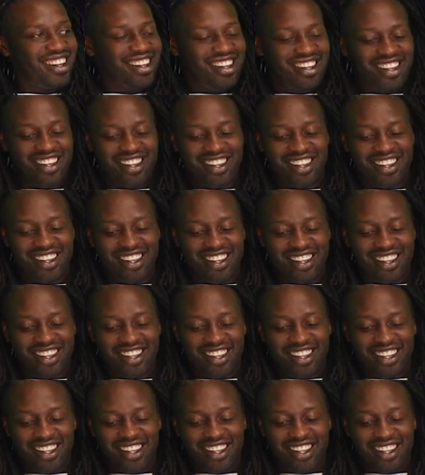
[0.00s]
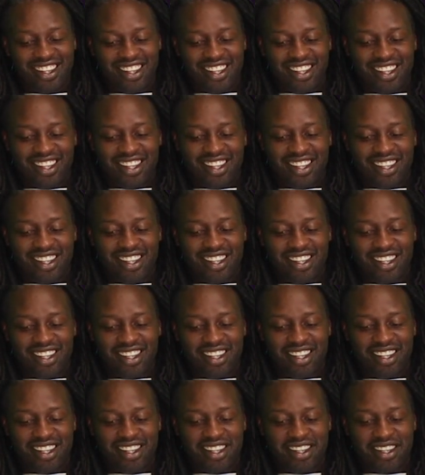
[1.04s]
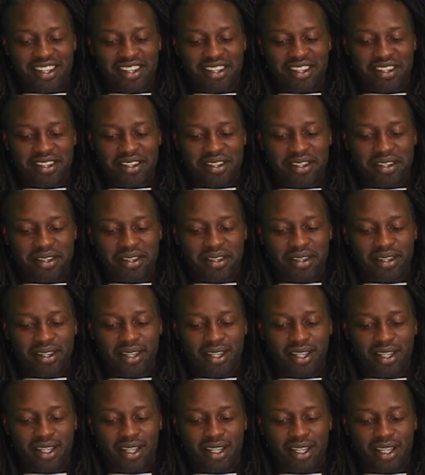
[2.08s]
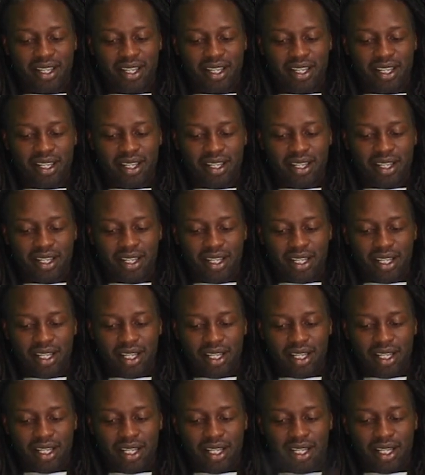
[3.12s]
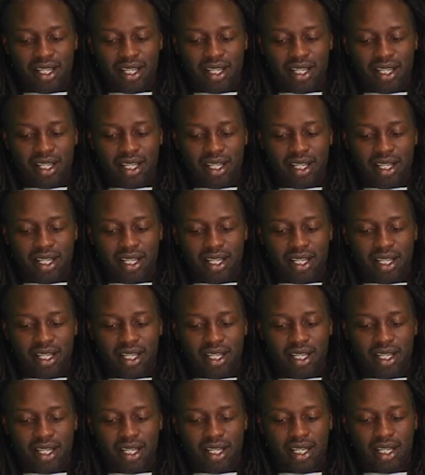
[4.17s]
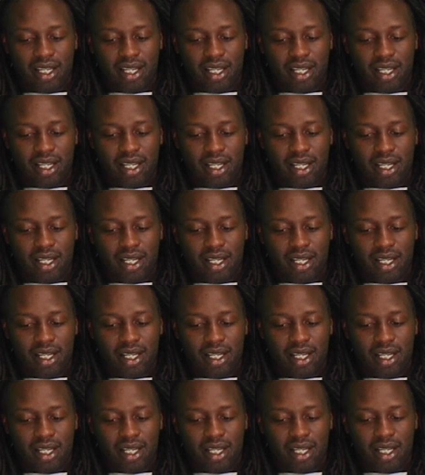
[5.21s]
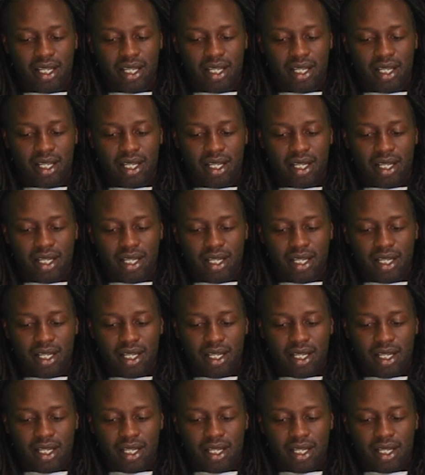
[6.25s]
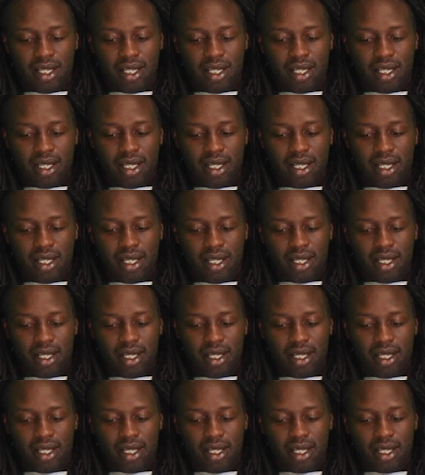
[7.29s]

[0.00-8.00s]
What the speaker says: [no speech]